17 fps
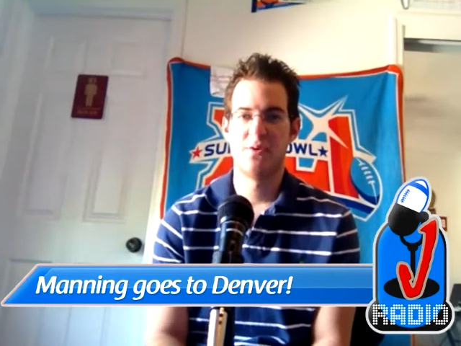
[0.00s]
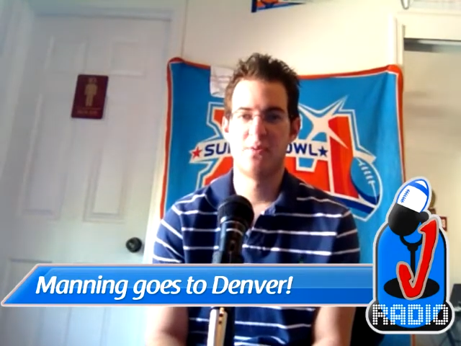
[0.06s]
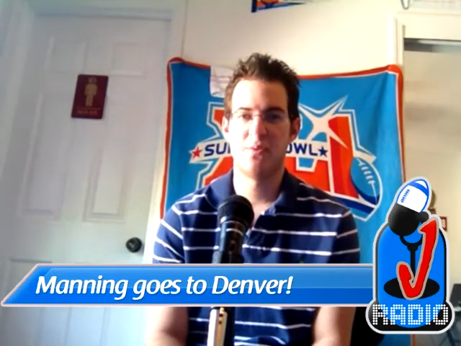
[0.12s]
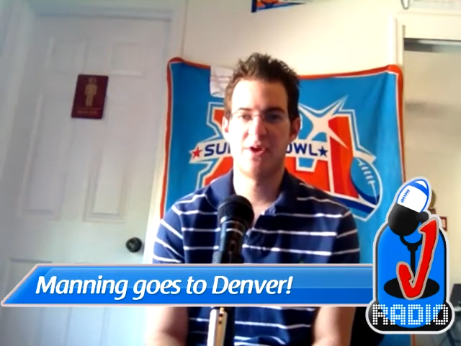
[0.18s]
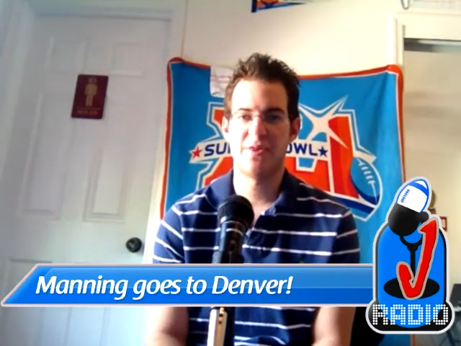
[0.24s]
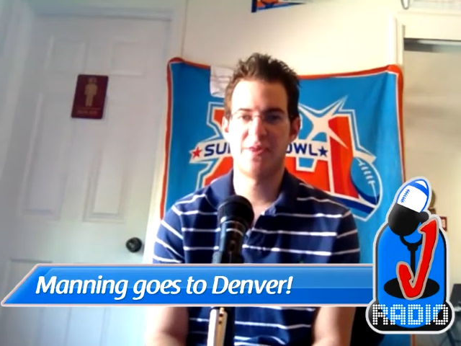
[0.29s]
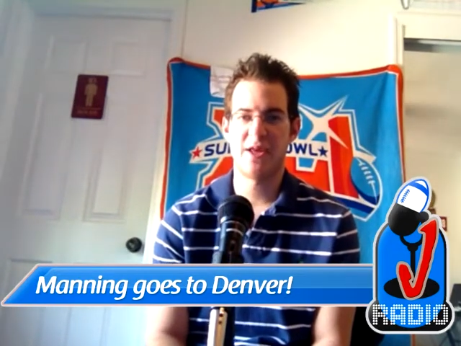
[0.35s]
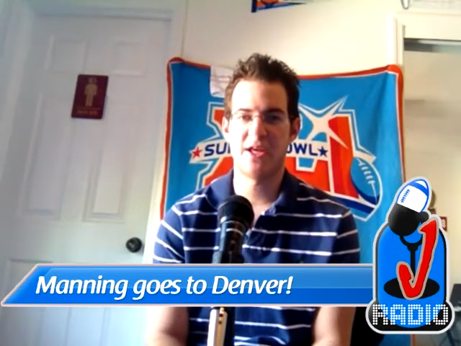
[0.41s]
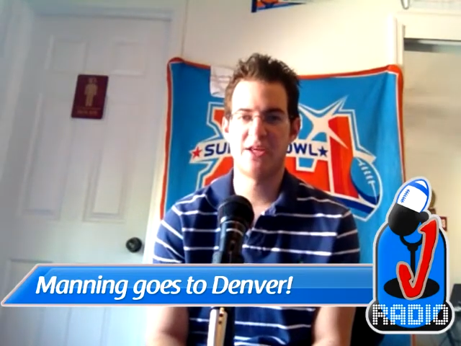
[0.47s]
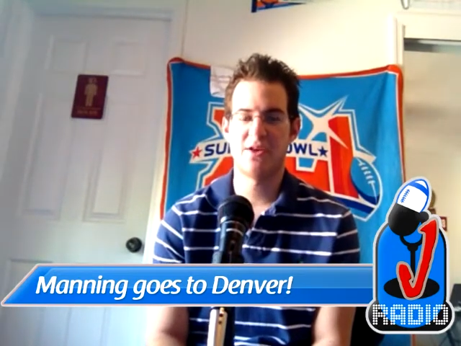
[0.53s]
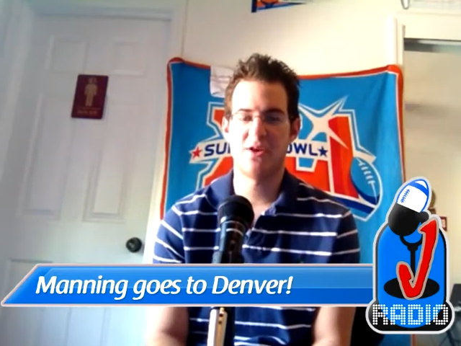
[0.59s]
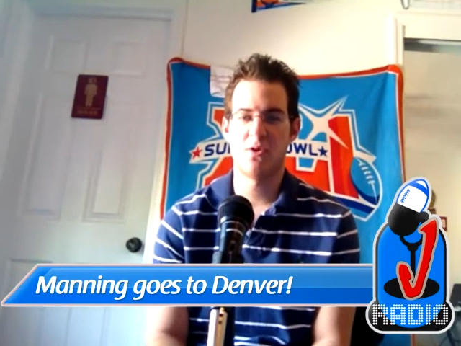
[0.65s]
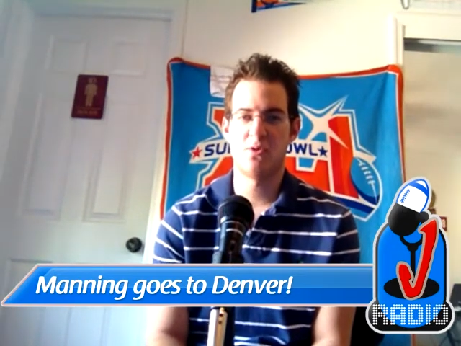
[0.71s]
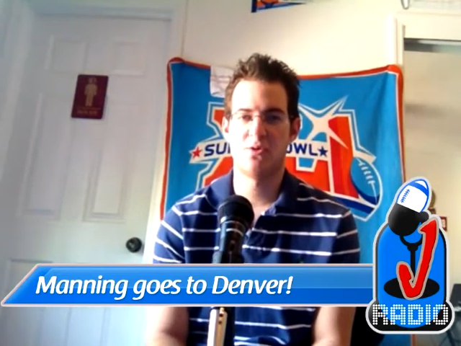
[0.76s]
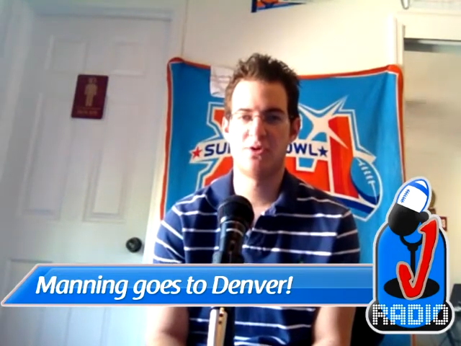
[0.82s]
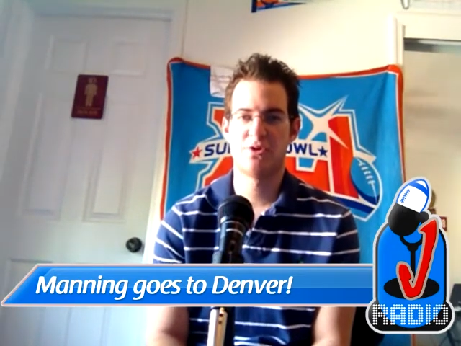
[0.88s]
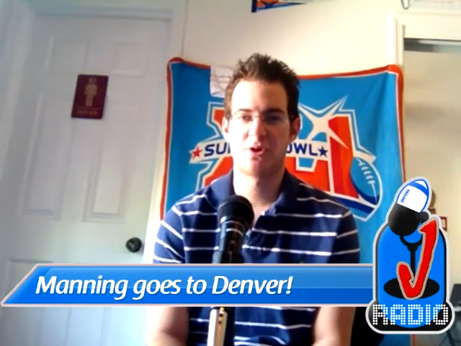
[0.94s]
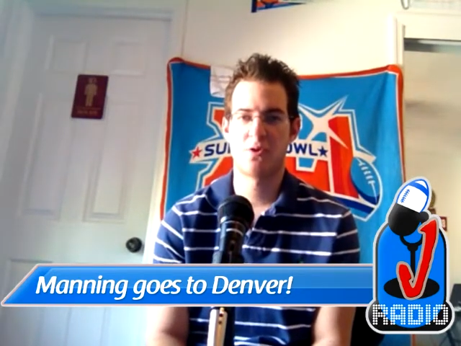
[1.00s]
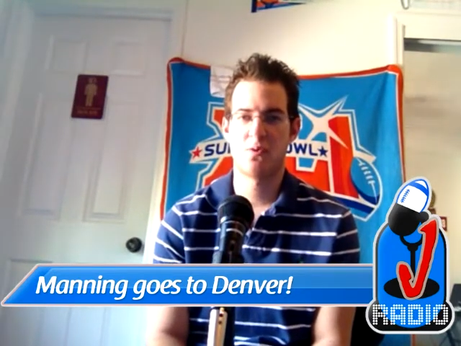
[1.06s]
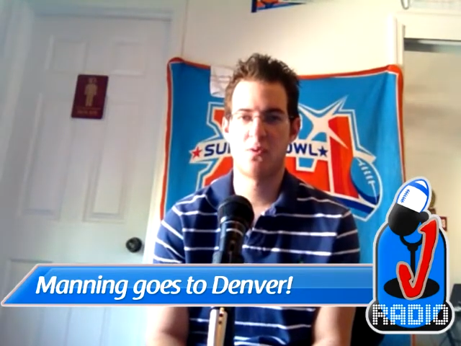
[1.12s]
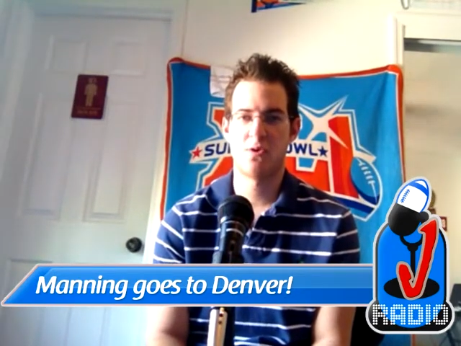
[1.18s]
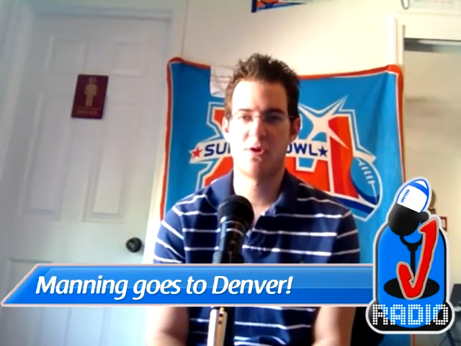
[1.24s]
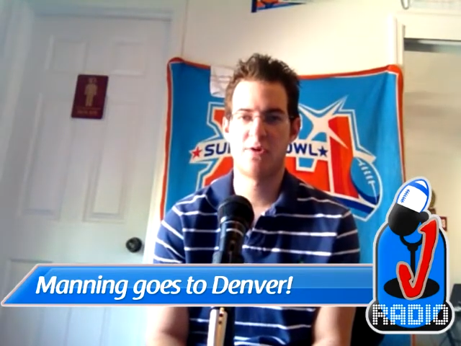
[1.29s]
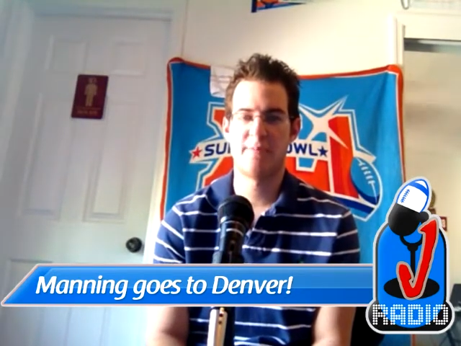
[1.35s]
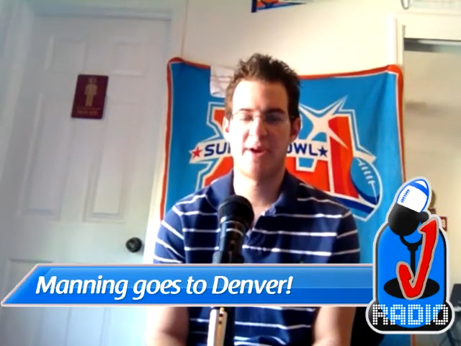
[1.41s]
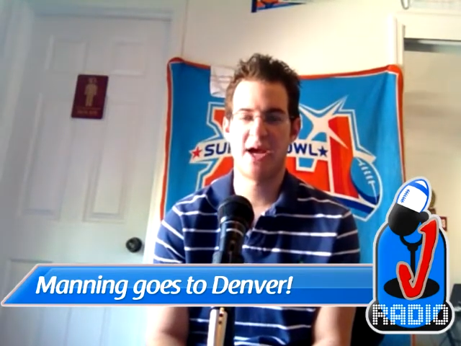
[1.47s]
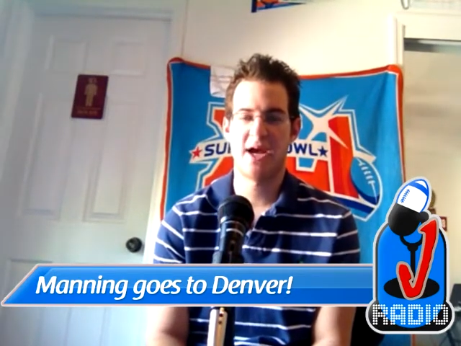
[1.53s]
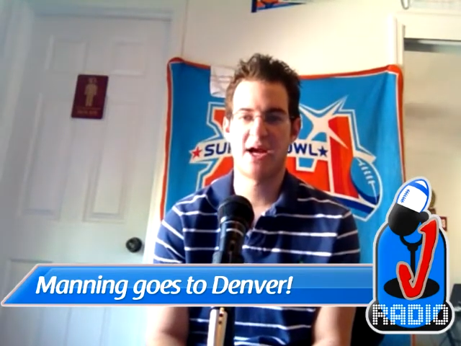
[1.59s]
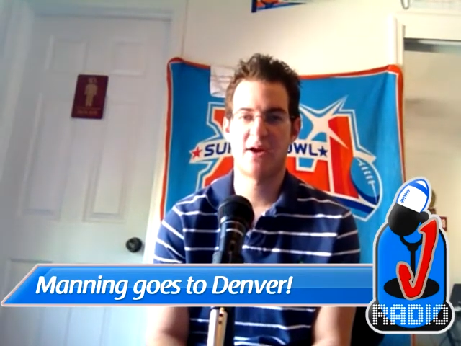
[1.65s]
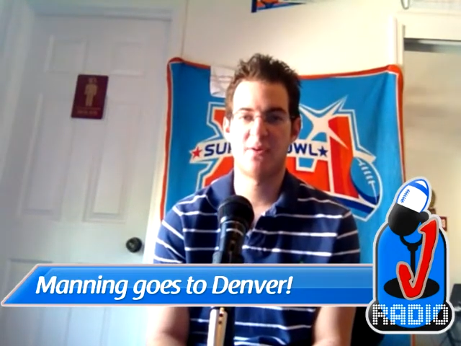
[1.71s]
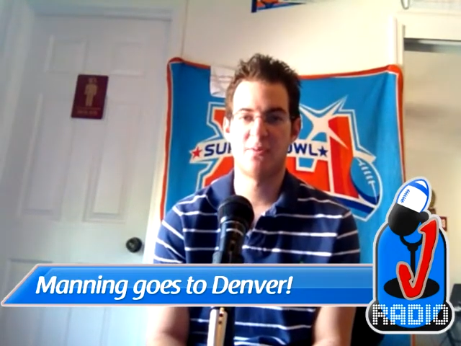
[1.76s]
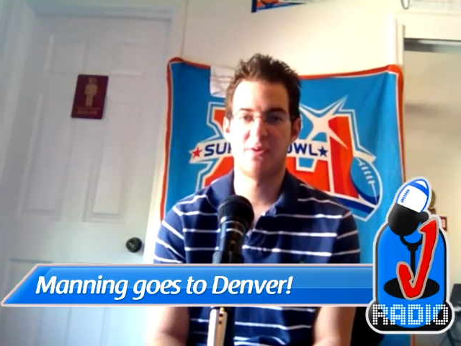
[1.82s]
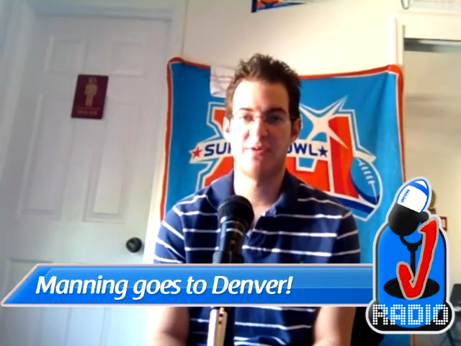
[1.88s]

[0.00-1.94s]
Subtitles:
with an older quarterback.